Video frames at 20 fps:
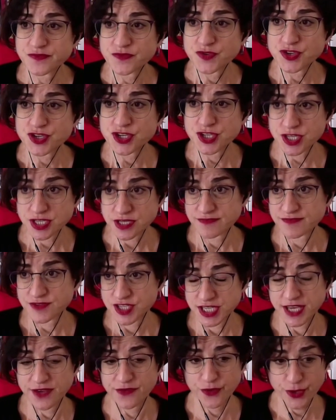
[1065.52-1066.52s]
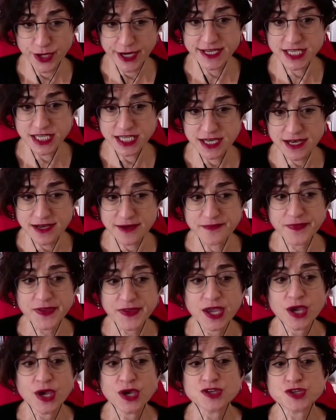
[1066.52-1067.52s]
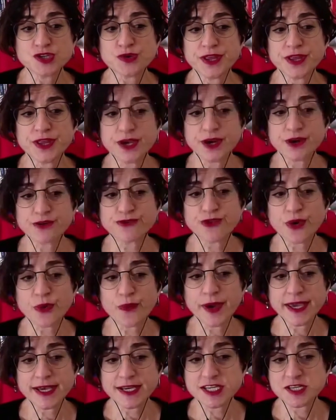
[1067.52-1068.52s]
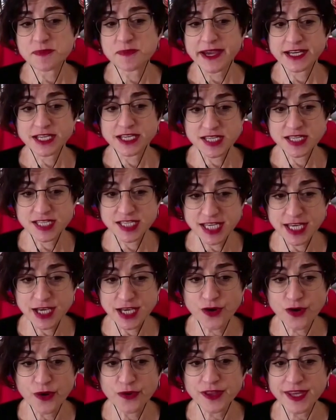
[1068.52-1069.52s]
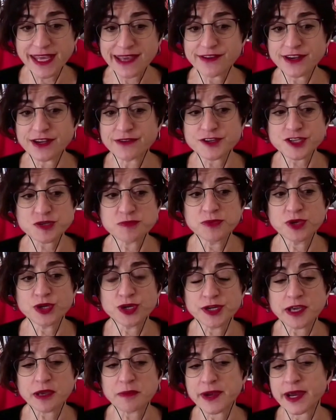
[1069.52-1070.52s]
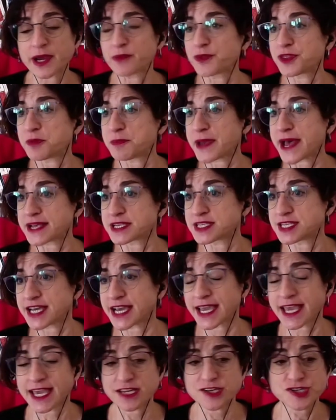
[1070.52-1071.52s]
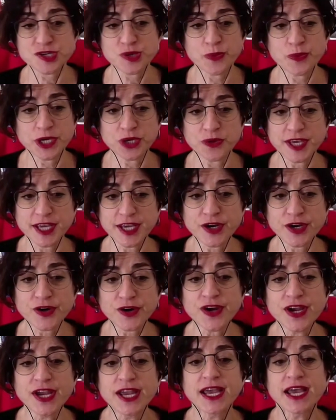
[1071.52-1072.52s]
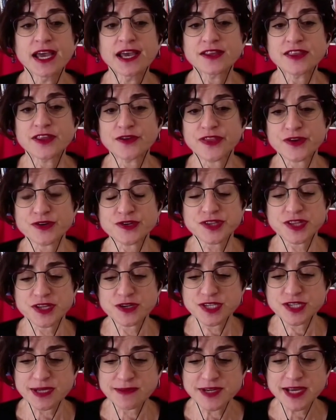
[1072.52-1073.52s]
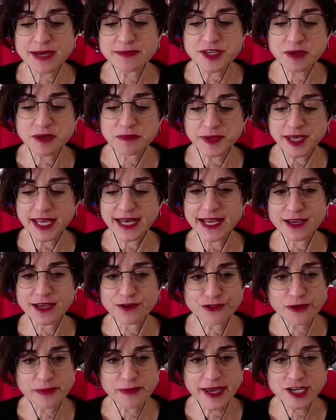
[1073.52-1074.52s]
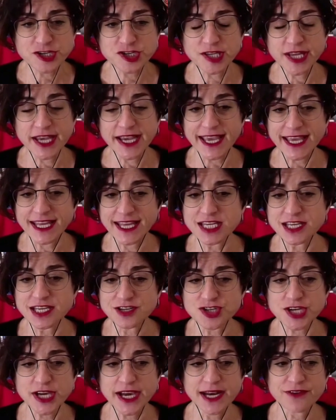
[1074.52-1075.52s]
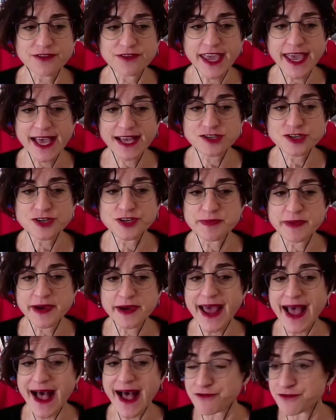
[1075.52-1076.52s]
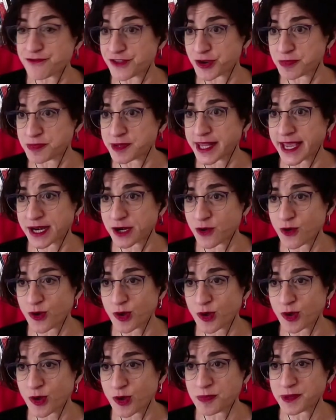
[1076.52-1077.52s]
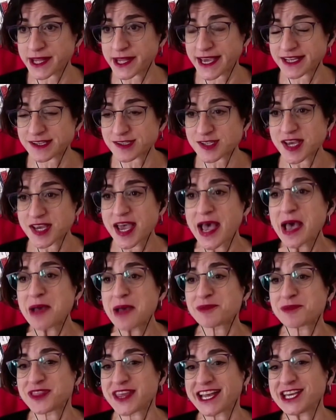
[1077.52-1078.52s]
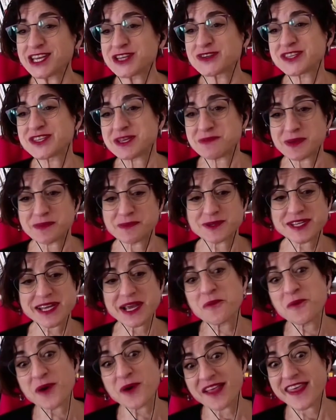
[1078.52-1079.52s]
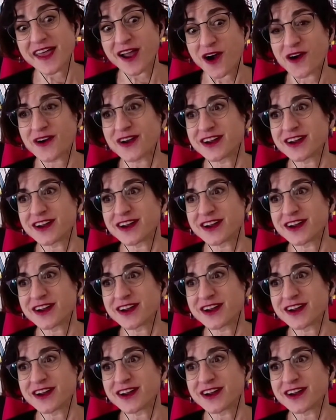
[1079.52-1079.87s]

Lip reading: just to give you an idea. So therefore, we expect to see growth, even if it's muted compared with the past decade. So when you hear there's sometimes competing information, like India and China have canceled about half of their planned coal plants. But then you see people saying, well, they are